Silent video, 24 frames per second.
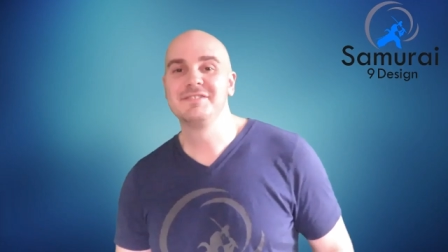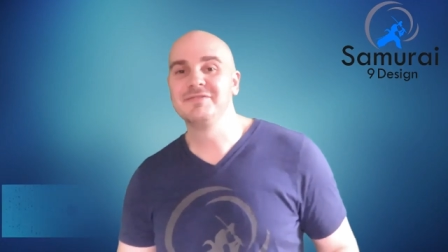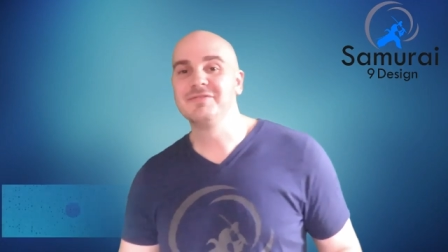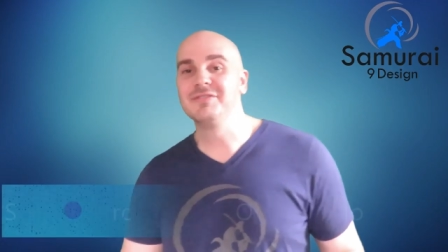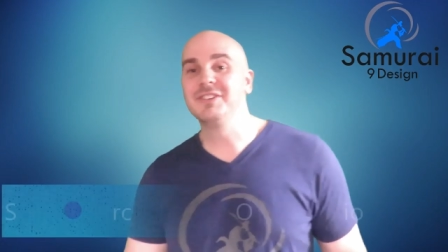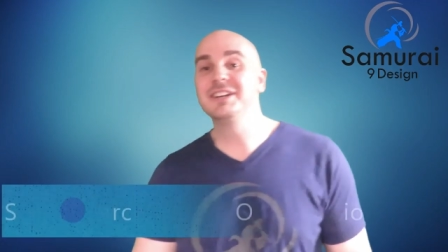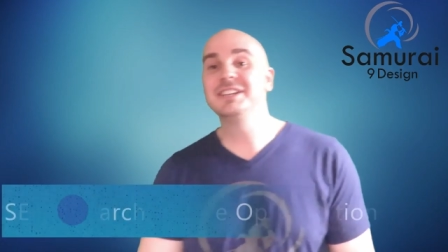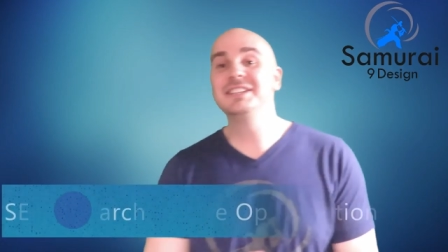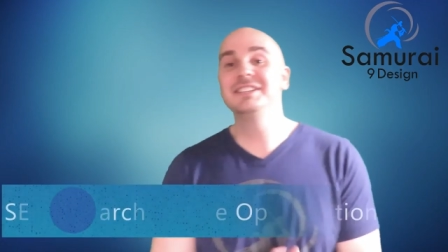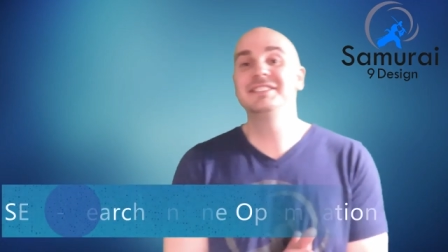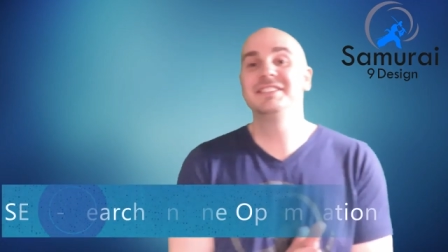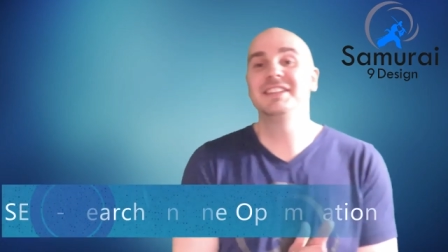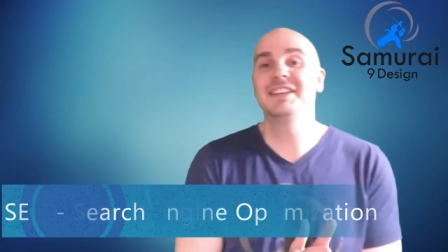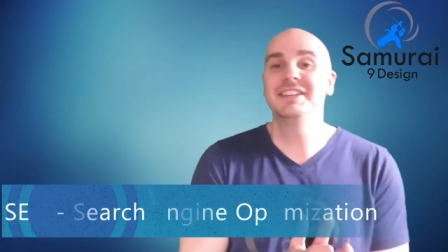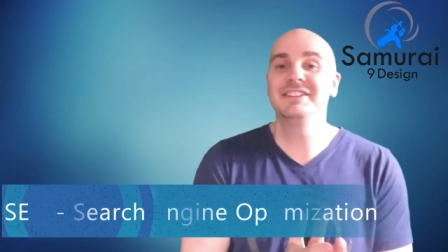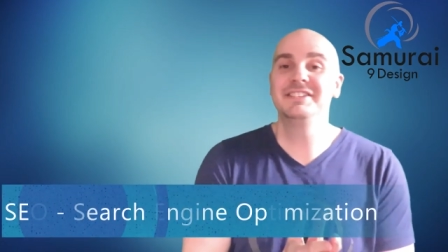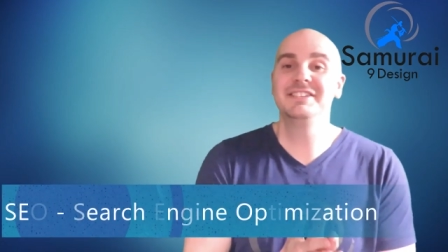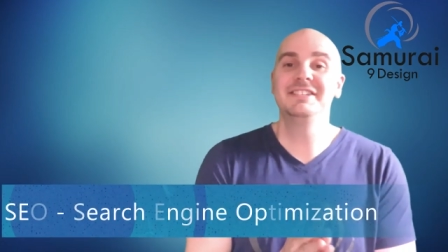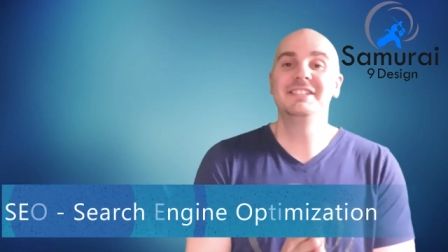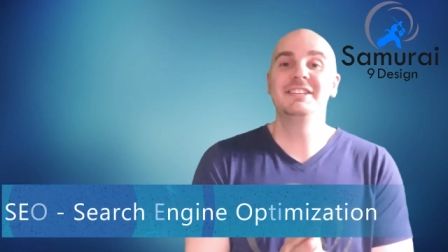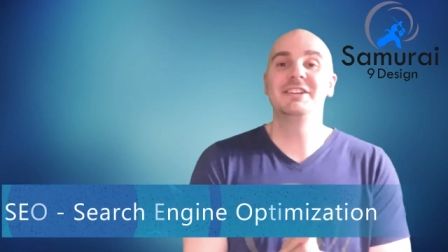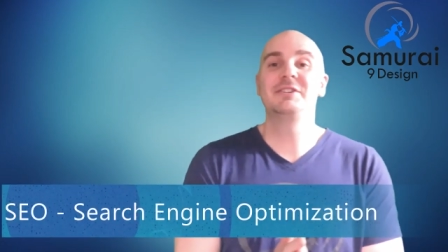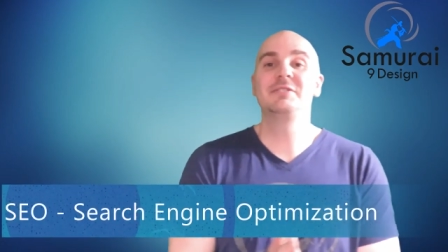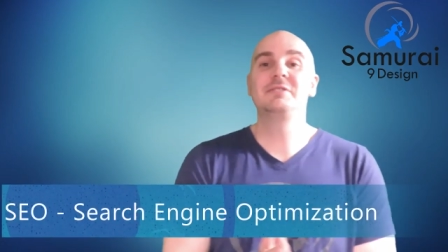What is
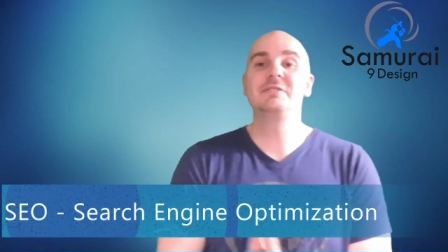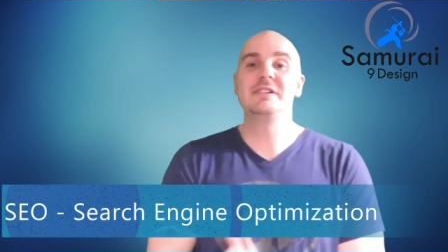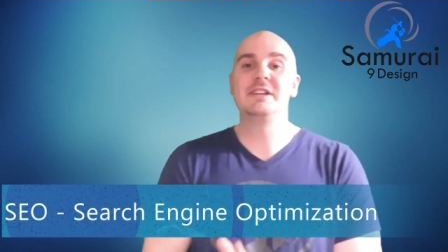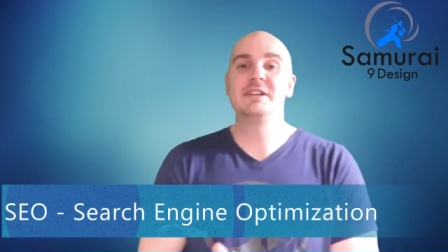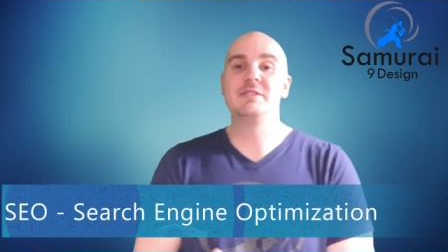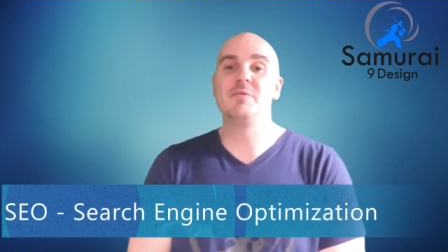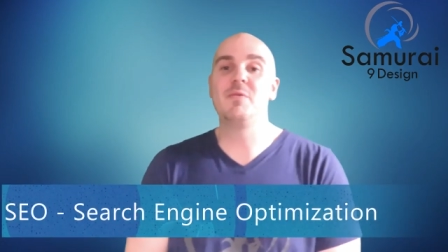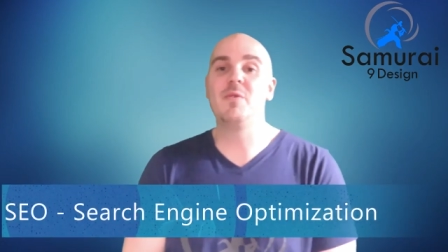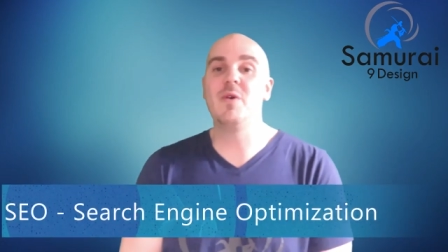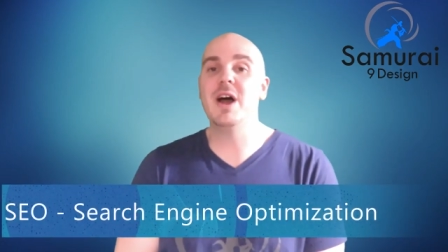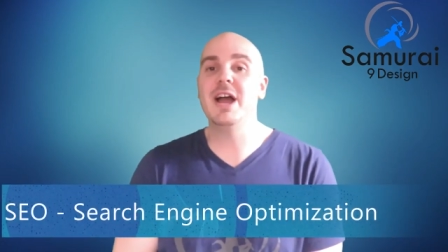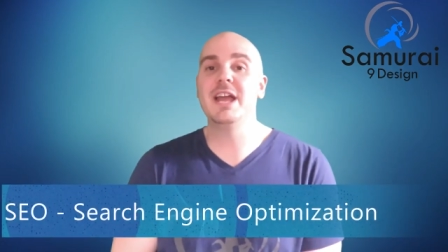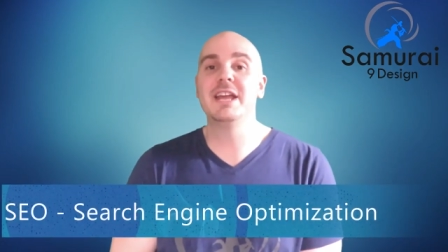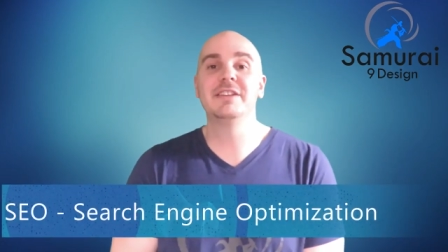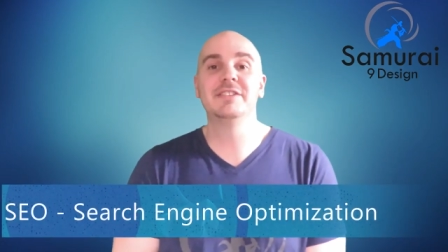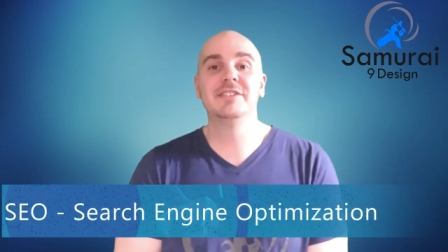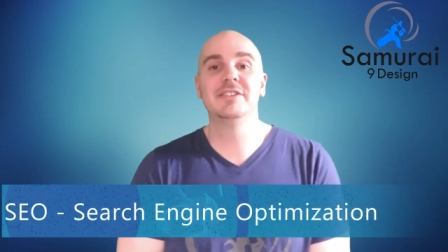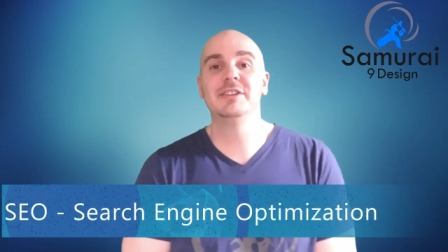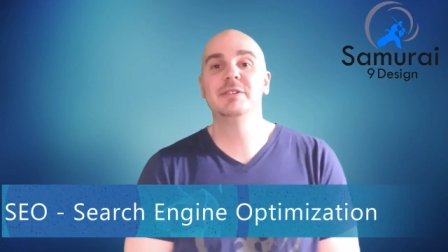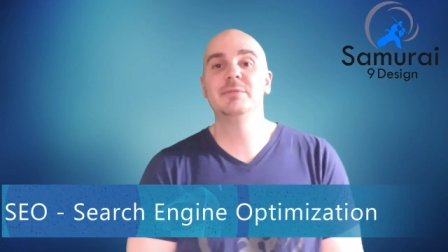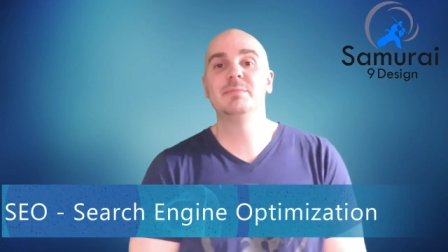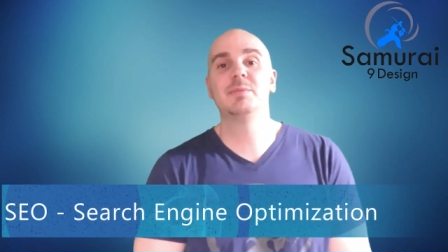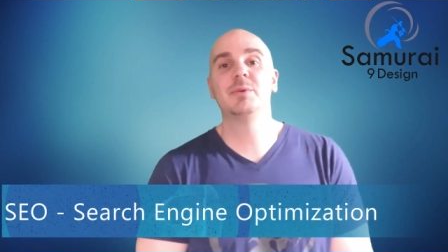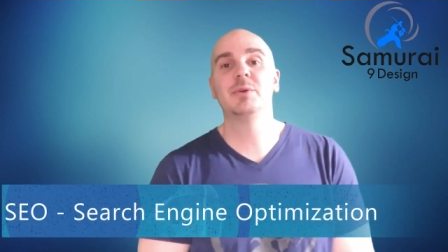SEO and why is
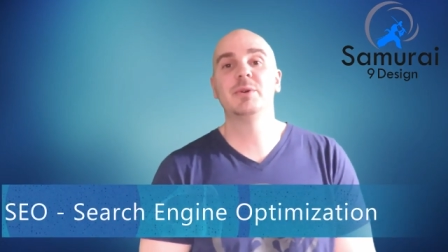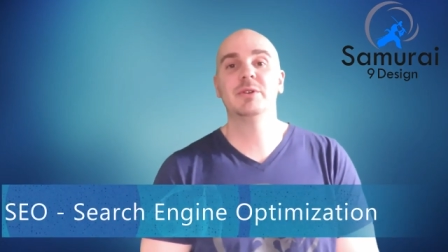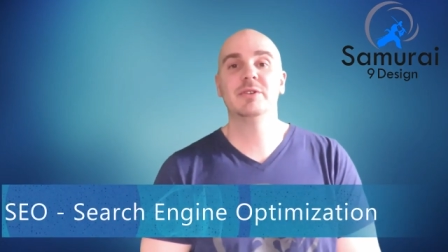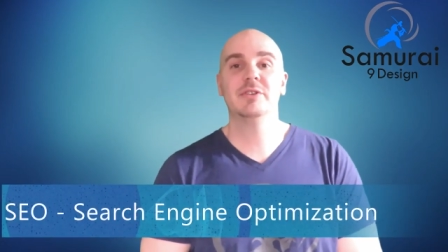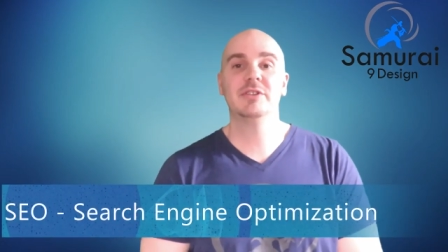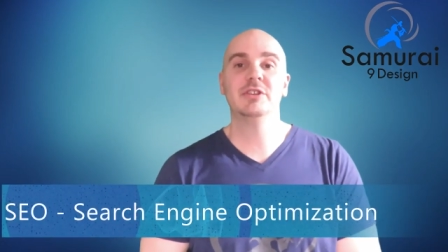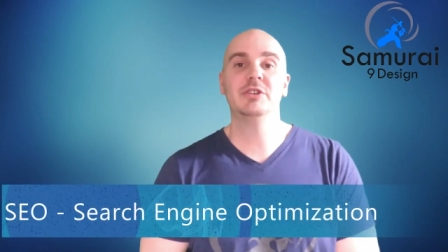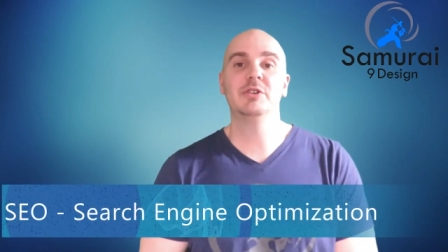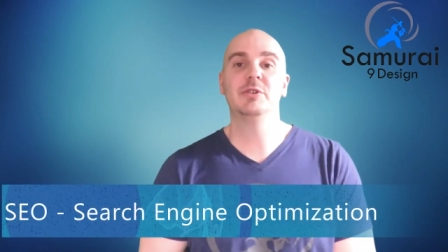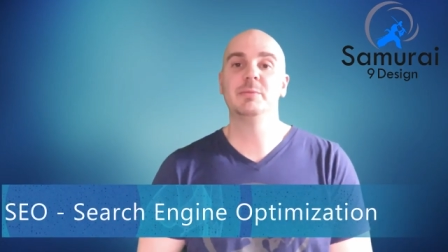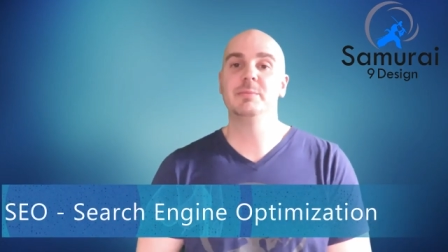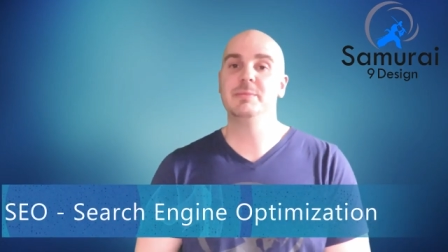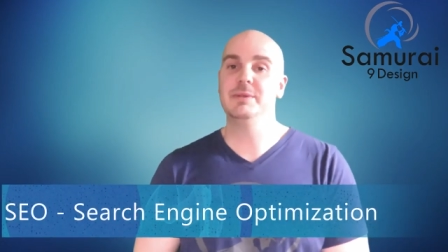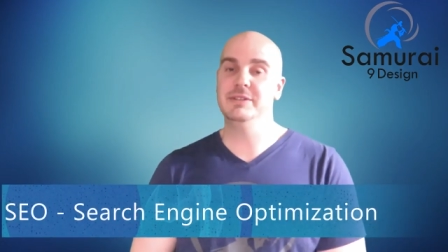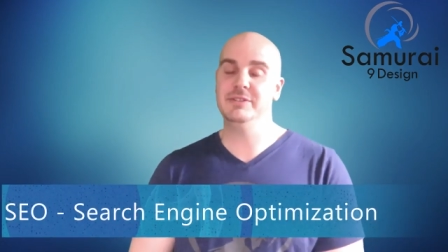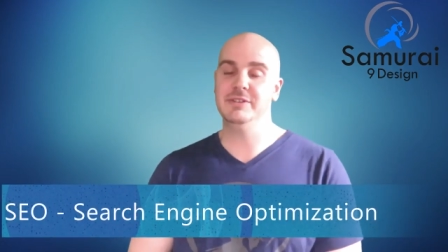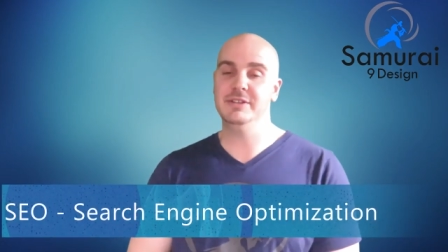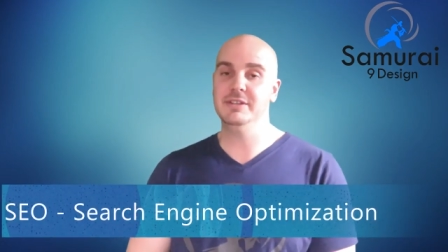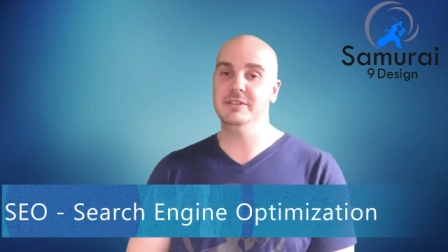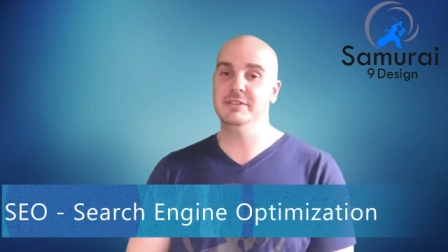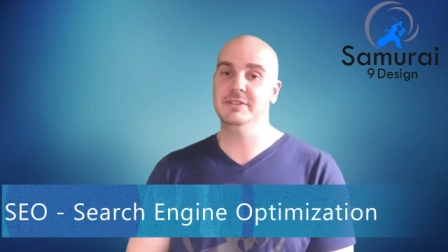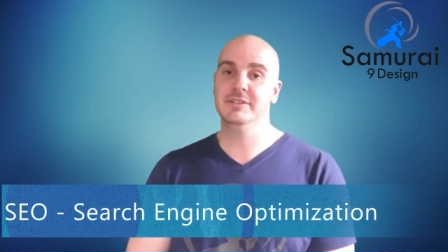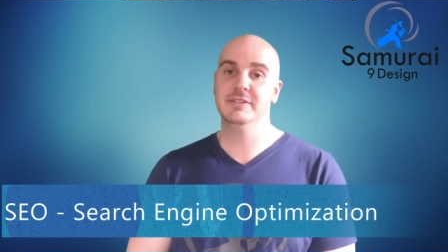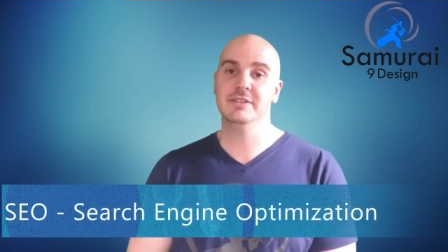it important to your
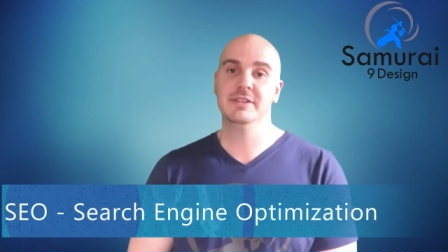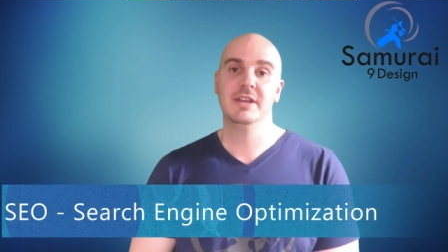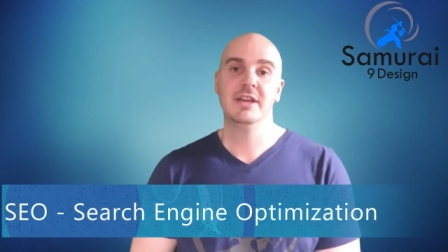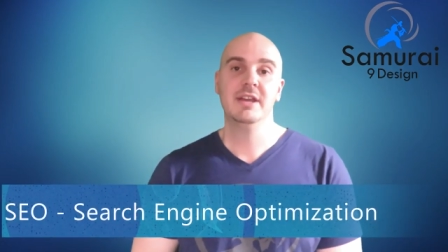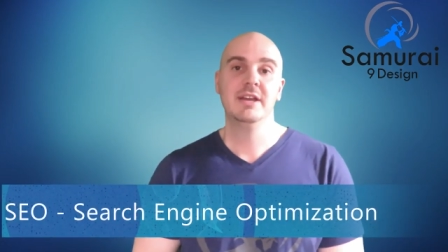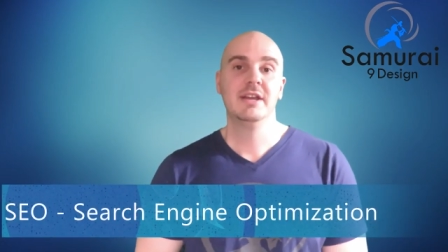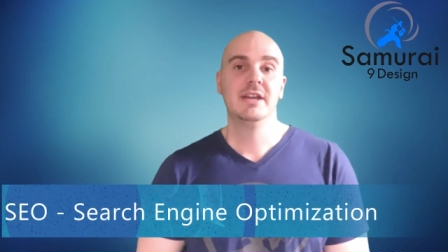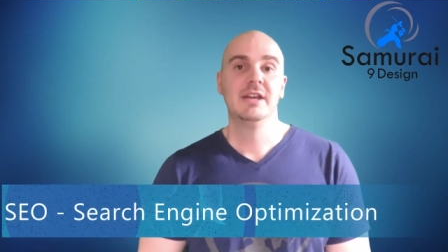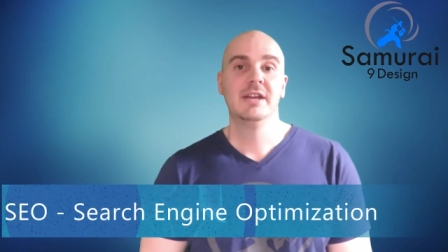business?